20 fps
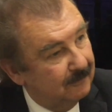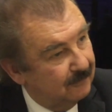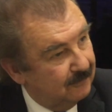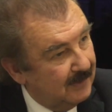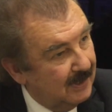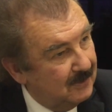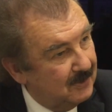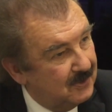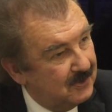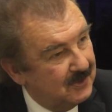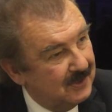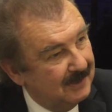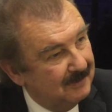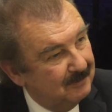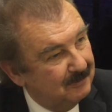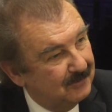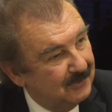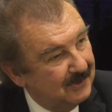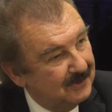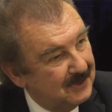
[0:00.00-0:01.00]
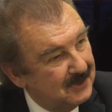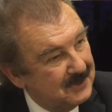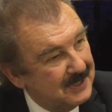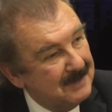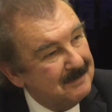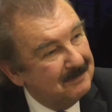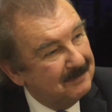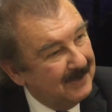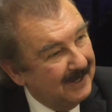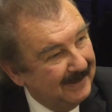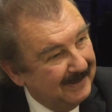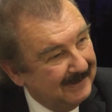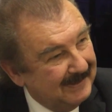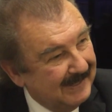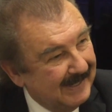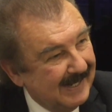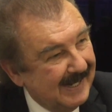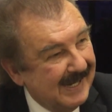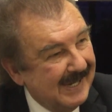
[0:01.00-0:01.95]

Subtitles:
French and British Empire.